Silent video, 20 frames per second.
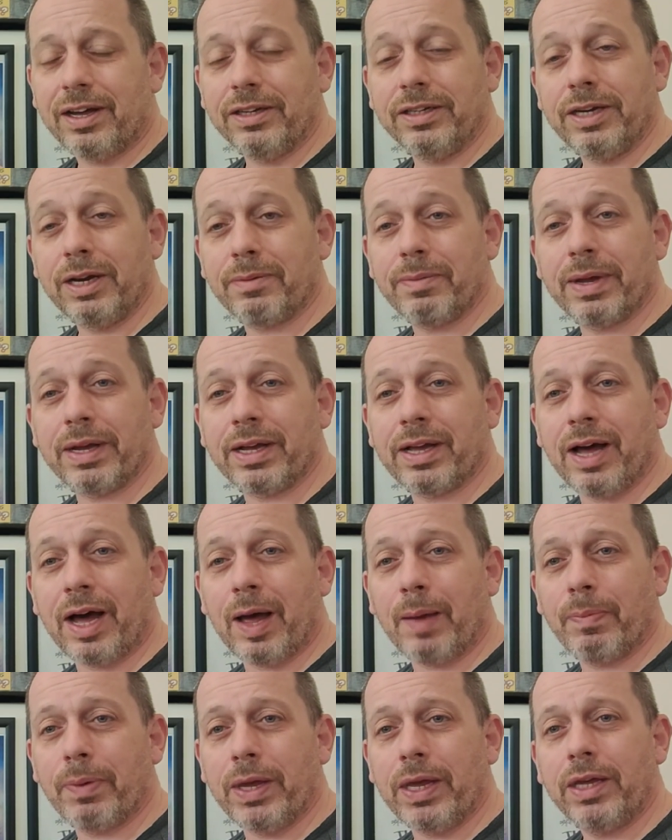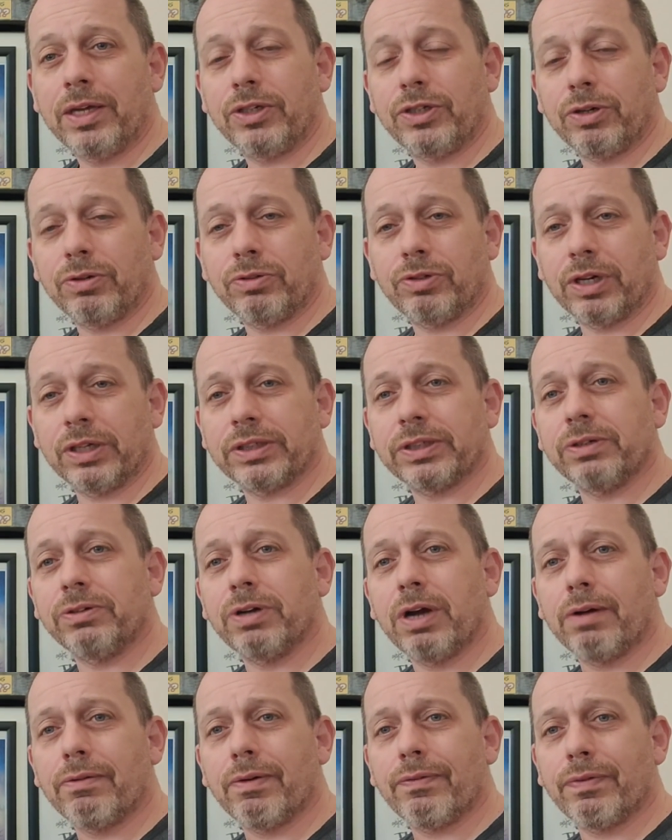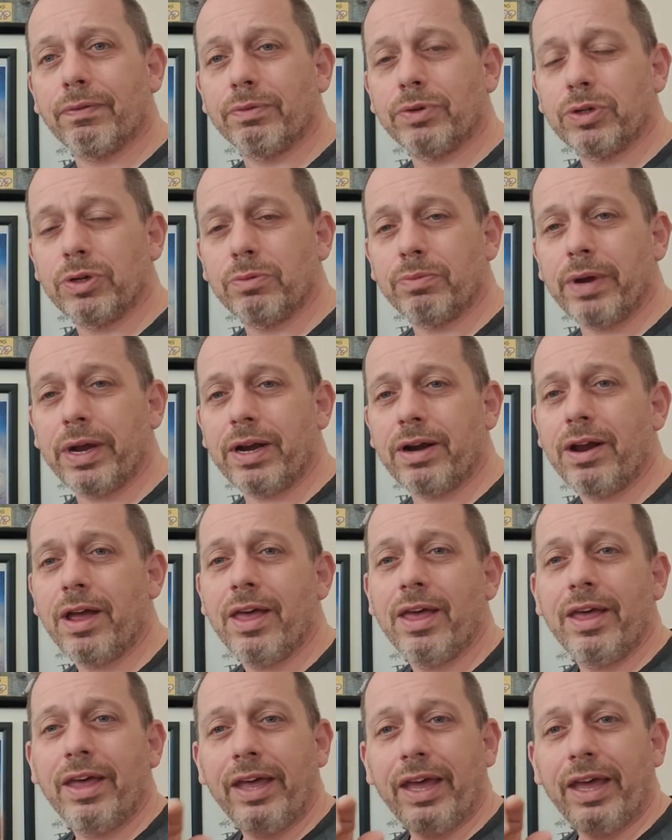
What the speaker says: a near mint copy, Joe Jusko cover from Tomb Raider.